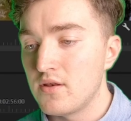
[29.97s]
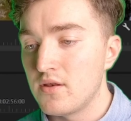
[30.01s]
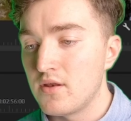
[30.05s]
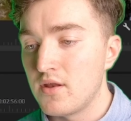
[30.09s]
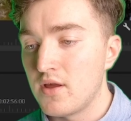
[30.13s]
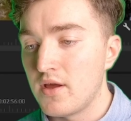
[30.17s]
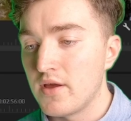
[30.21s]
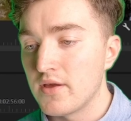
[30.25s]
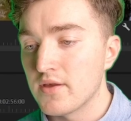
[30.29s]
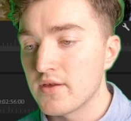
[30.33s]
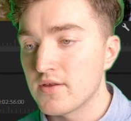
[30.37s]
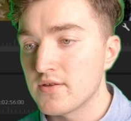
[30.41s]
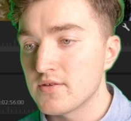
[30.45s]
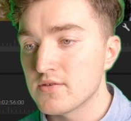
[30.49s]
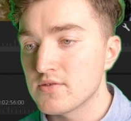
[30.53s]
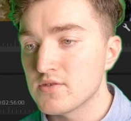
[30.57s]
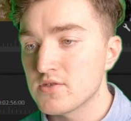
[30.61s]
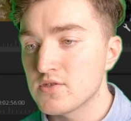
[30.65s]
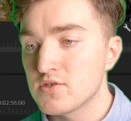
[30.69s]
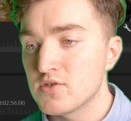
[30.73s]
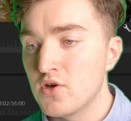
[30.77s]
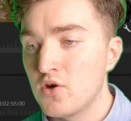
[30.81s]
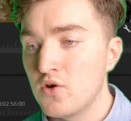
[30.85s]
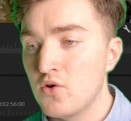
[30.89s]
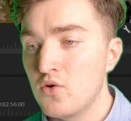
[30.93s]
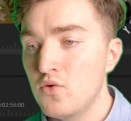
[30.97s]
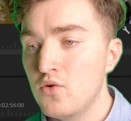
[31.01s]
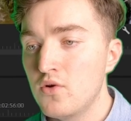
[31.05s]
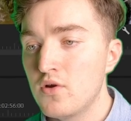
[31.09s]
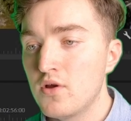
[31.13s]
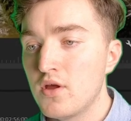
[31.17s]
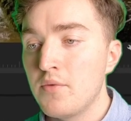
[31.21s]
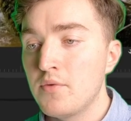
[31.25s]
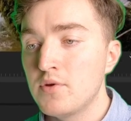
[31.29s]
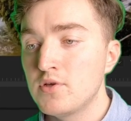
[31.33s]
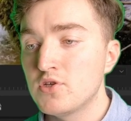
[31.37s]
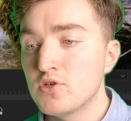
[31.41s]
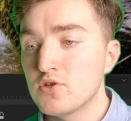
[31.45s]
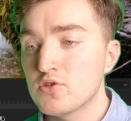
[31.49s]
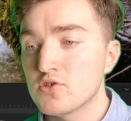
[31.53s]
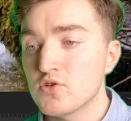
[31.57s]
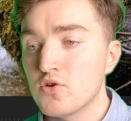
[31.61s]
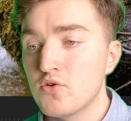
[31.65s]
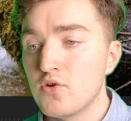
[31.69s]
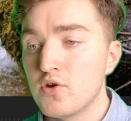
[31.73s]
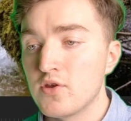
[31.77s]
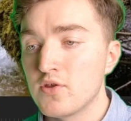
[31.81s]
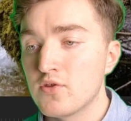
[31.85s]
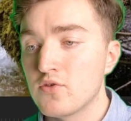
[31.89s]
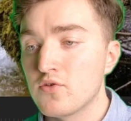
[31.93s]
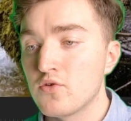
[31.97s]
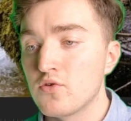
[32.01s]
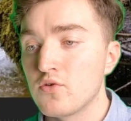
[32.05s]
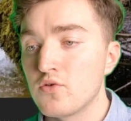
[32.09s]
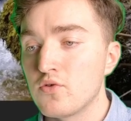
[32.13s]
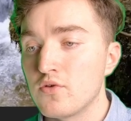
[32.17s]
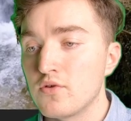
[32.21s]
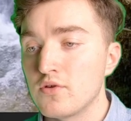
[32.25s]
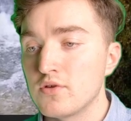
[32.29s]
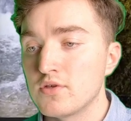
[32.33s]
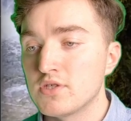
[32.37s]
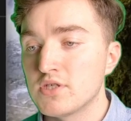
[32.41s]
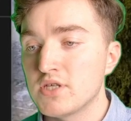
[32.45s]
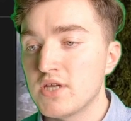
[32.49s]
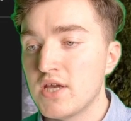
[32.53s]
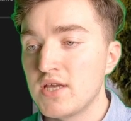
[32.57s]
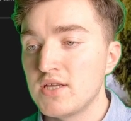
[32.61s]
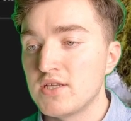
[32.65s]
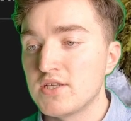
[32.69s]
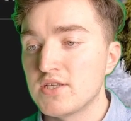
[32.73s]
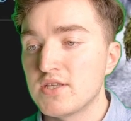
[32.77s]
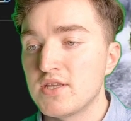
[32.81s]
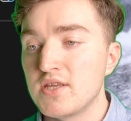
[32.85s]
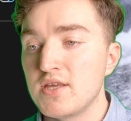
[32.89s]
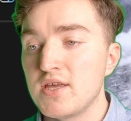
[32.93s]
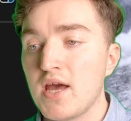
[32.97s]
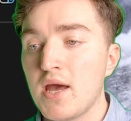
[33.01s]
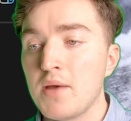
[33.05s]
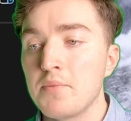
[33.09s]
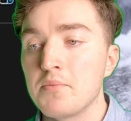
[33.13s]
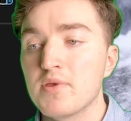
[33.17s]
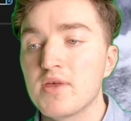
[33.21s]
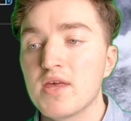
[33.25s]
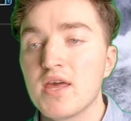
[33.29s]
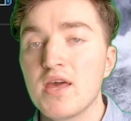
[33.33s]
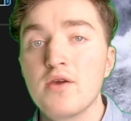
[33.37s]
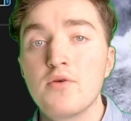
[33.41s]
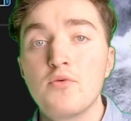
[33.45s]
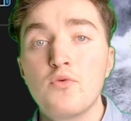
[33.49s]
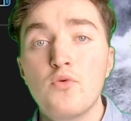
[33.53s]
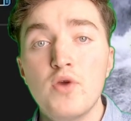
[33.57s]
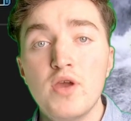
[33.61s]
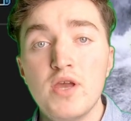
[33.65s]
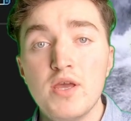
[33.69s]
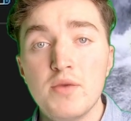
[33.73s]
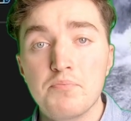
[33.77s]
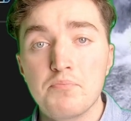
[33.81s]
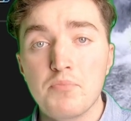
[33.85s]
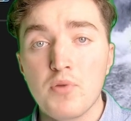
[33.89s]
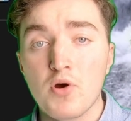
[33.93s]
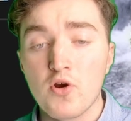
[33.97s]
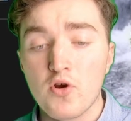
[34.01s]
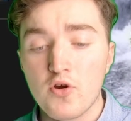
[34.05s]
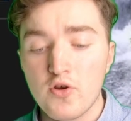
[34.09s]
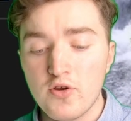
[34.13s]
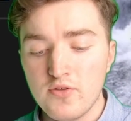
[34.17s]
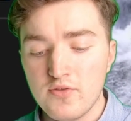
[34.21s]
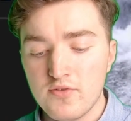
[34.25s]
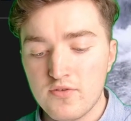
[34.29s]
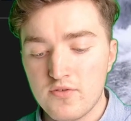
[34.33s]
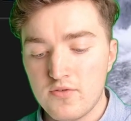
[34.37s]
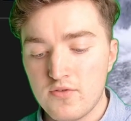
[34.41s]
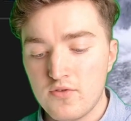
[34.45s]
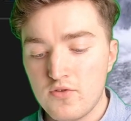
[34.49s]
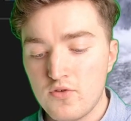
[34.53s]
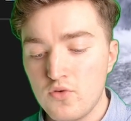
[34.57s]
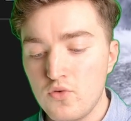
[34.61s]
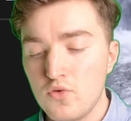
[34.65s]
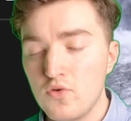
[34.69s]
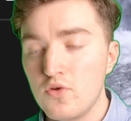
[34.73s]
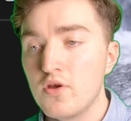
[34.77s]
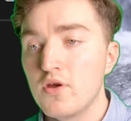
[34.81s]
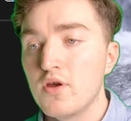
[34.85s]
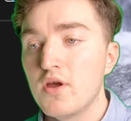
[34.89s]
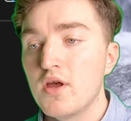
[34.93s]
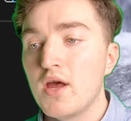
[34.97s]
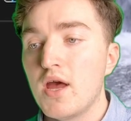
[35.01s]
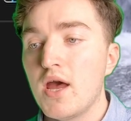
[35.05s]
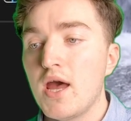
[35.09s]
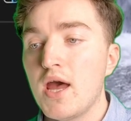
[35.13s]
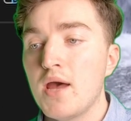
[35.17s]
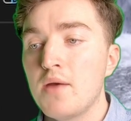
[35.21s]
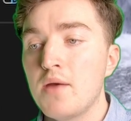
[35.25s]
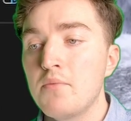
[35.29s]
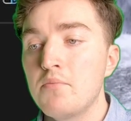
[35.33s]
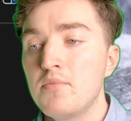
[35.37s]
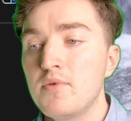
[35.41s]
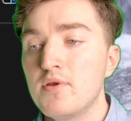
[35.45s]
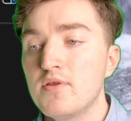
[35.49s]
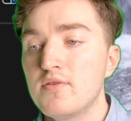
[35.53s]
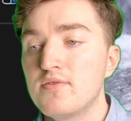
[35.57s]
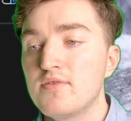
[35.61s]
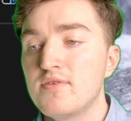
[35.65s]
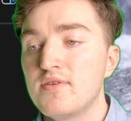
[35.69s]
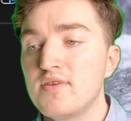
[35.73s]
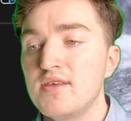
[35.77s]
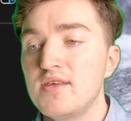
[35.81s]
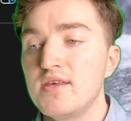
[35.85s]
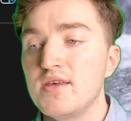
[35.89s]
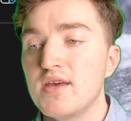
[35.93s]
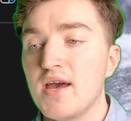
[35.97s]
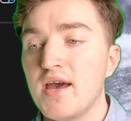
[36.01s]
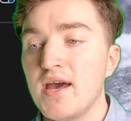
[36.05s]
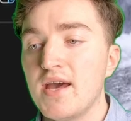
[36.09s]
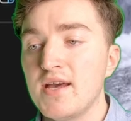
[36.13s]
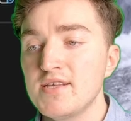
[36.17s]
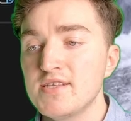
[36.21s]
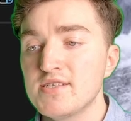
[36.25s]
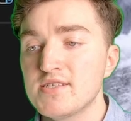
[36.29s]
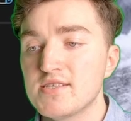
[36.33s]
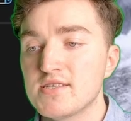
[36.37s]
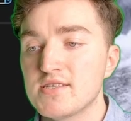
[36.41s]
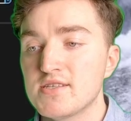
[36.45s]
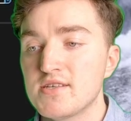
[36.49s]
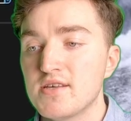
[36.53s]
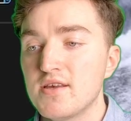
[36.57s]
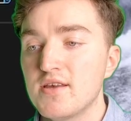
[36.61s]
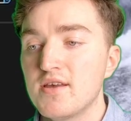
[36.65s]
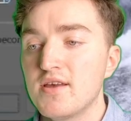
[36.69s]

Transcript: like so, and we're just going to change the MKV part to MTS,